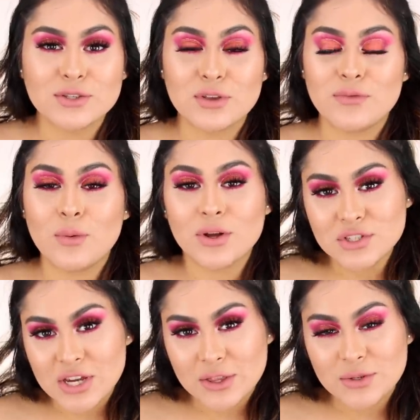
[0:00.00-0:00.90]
So if you
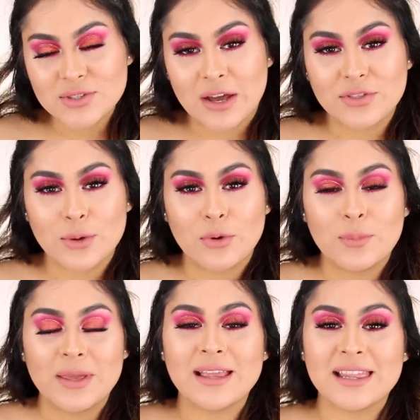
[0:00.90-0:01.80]
want to check those out, they
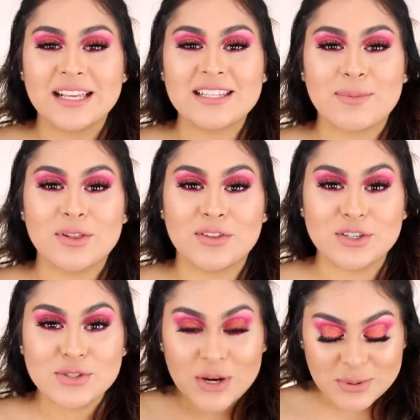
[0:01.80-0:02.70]
will be linked down below in
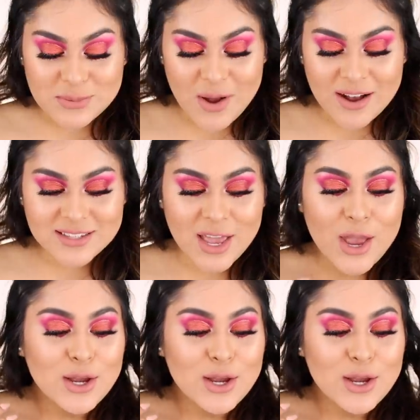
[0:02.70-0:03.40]
the description box.